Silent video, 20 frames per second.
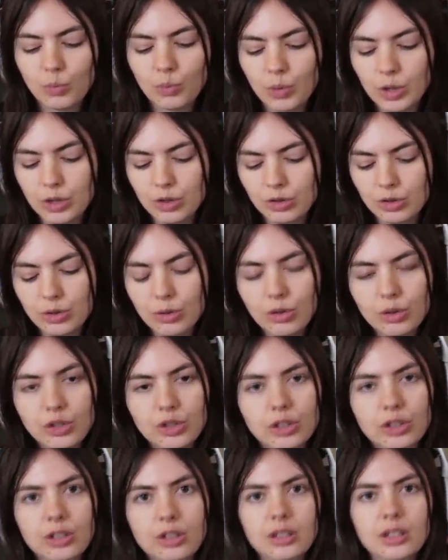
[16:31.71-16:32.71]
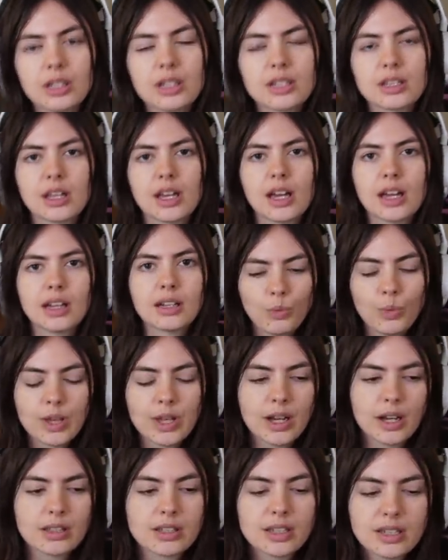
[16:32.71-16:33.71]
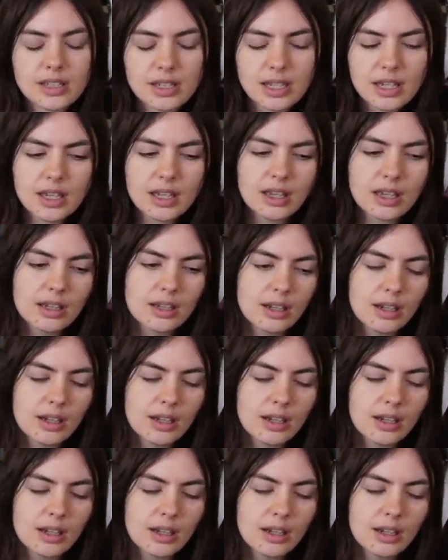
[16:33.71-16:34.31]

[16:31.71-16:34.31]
Winter Soldier, is that we got to see